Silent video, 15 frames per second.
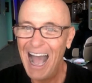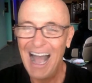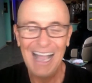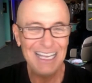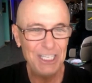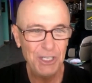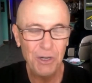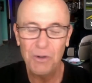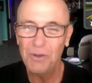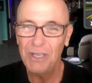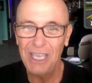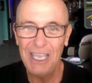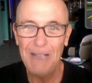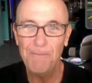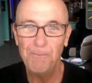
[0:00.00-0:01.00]
I don't
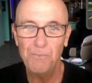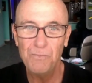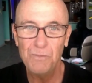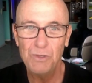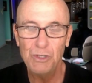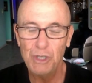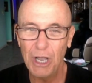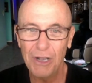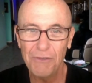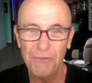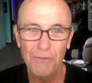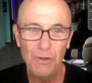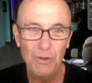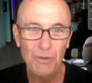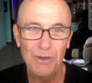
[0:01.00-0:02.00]
keep junk
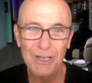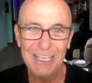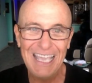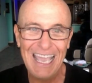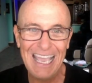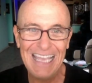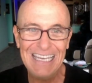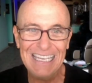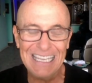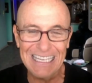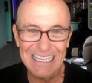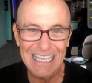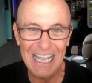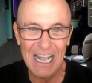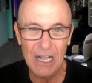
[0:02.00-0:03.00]
food and candy
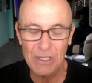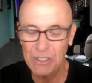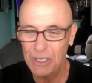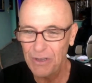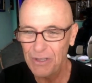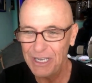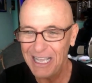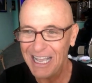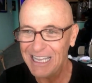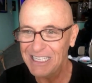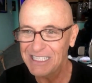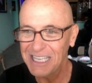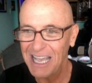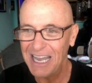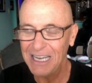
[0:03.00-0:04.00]
in the house. The other day I
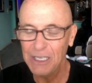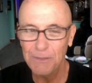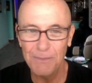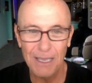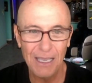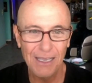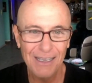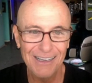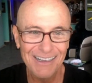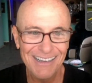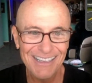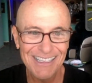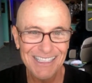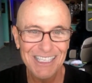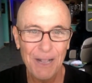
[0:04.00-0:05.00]
decided to make
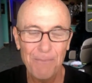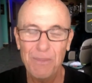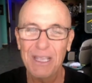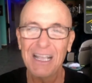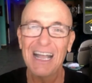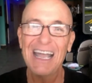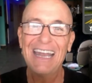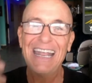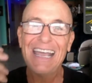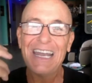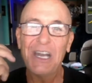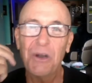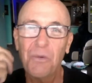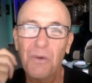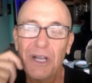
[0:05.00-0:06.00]
uh, something I had
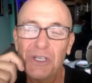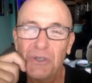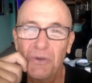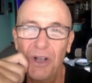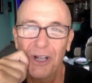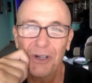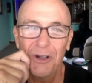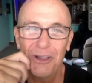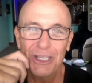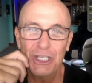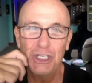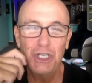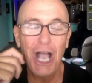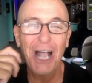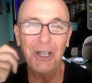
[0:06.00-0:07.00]
had at a restaurant called a
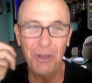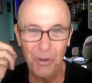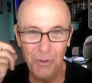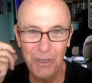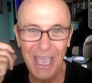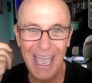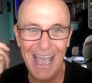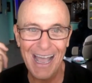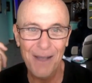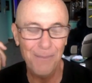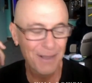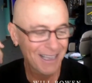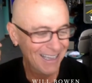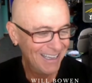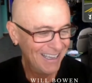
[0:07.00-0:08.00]
Choco
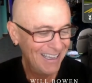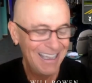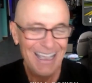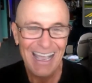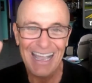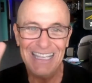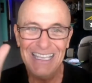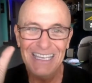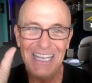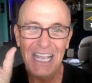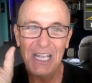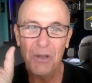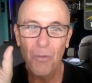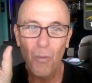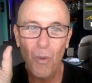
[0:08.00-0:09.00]
Cab. And you
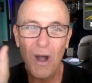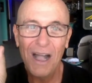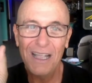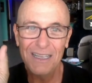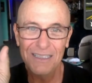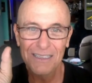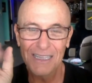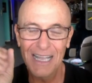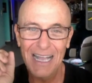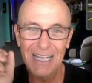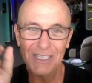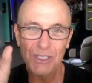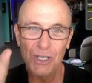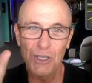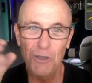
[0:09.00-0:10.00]
take a wine
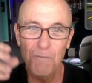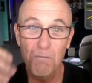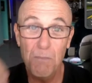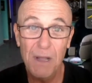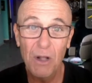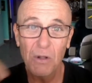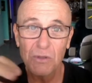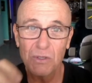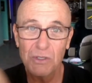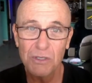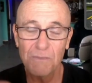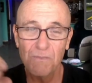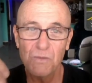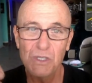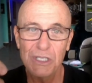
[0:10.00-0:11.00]
glass and you melt
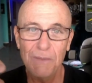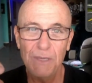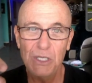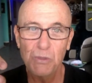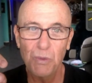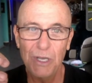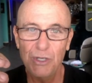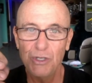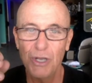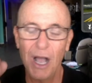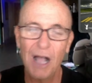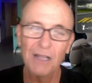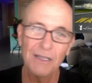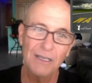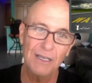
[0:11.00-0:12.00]
some semi sweet
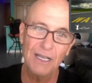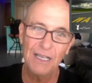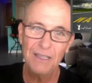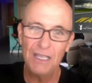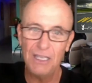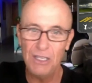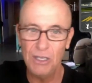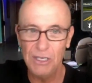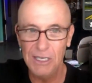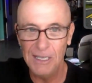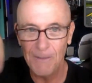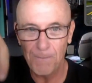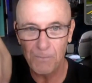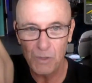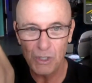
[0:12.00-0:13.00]
chocolate and then you
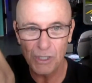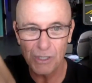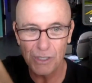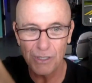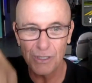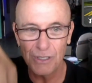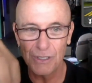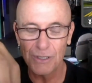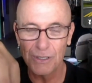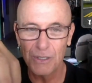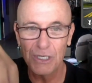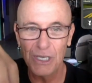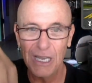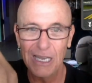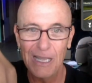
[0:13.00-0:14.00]
dip just the,
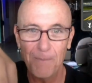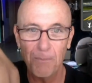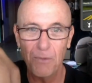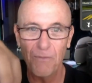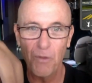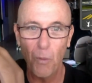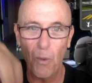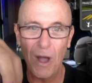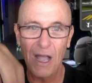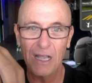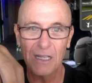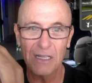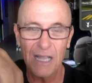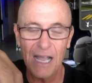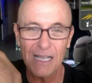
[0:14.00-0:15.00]
the lip of the
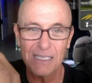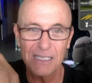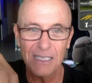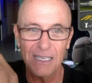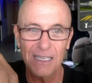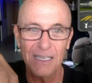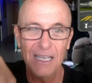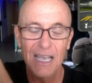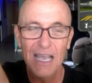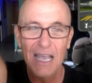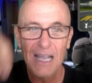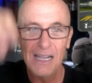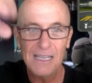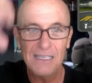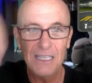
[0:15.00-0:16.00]
wine glass in
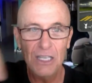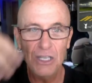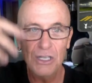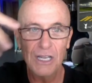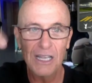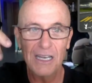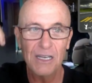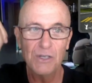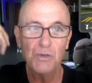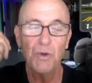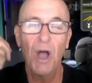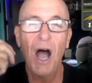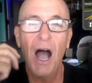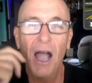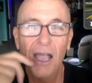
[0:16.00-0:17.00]
and then you let it
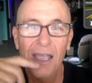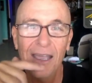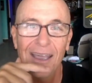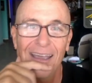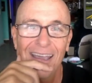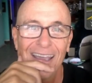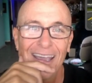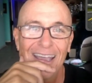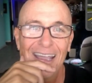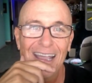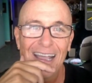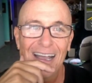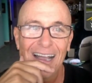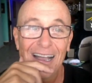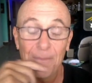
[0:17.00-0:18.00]
dry
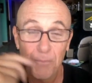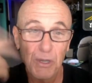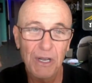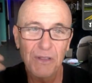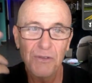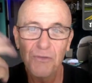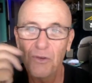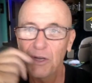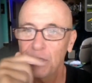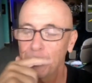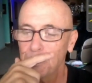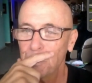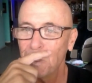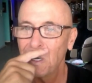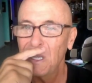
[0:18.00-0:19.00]
uh, put it in the fridge
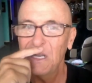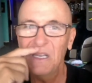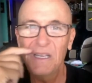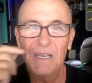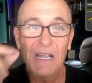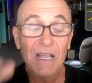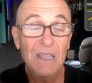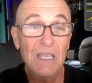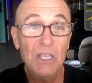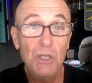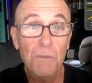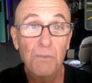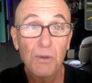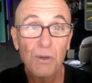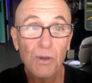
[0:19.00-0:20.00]
is what I did. And then
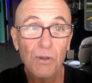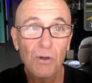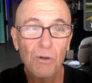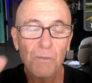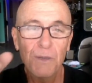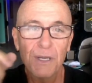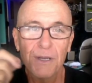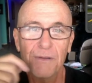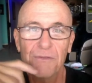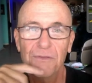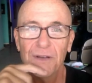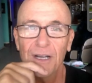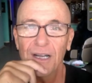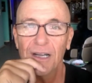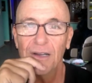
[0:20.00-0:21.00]
you put a little bit of
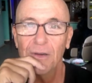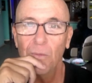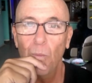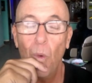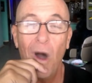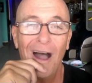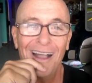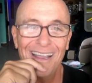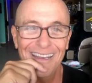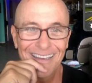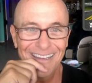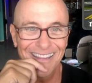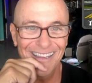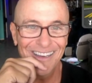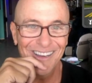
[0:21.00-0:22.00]
uh, wine
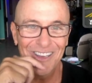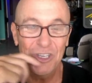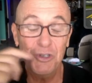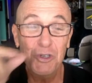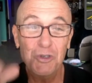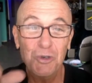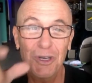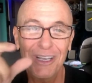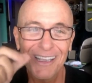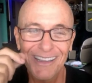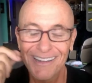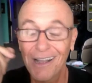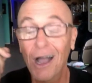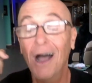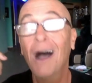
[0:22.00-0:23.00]
in there and you drink
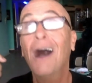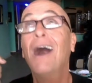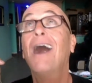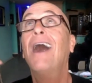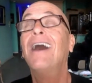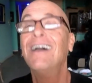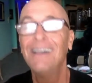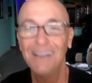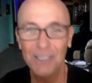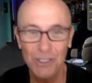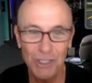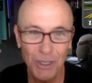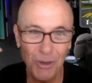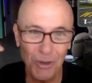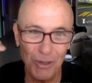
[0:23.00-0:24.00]
it. Ah, oh,
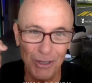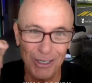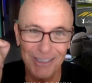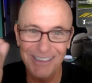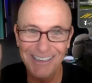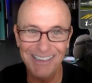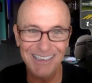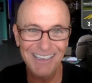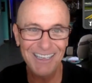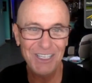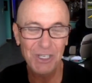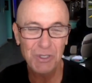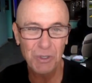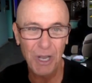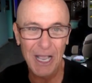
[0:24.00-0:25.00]
it's so good. You need
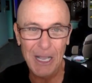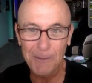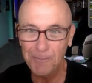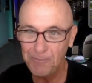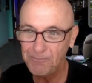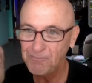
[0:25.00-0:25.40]
to try it.